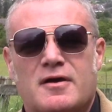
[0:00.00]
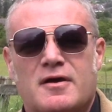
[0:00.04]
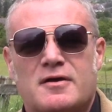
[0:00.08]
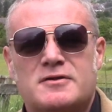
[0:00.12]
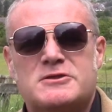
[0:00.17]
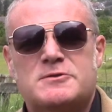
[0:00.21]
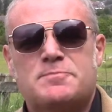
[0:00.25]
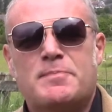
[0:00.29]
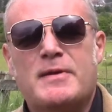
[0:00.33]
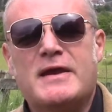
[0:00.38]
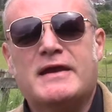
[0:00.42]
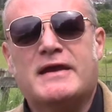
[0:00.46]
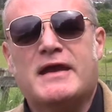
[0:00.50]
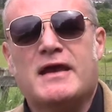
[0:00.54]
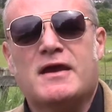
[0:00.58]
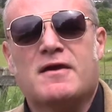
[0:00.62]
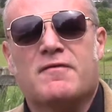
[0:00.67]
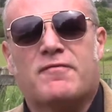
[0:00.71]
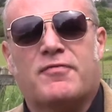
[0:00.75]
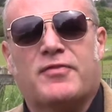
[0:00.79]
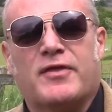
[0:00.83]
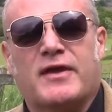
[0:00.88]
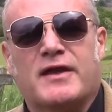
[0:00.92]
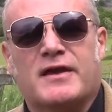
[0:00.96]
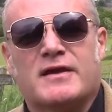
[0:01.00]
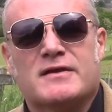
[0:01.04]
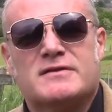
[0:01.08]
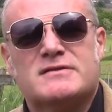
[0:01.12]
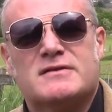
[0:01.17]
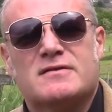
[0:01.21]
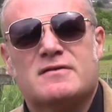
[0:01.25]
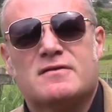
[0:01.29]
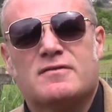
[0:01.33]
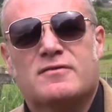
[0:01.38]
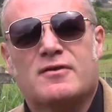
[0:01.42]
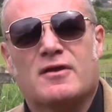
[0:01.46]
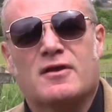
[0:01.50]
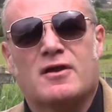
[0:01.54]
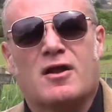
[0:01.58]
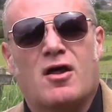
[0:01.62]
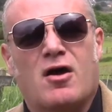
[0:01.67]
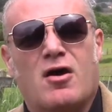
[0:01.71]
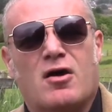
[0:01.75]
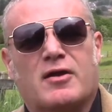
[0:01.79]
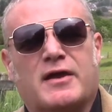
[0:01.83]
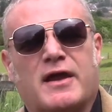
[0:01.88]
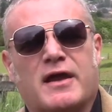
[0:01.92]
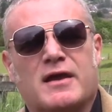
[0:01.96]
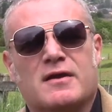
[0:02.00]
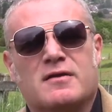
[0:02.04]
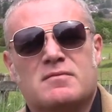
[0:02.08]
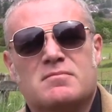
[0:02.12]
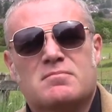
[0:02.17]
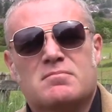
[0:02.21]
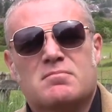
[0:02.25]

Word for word: And speaking of things that Larkin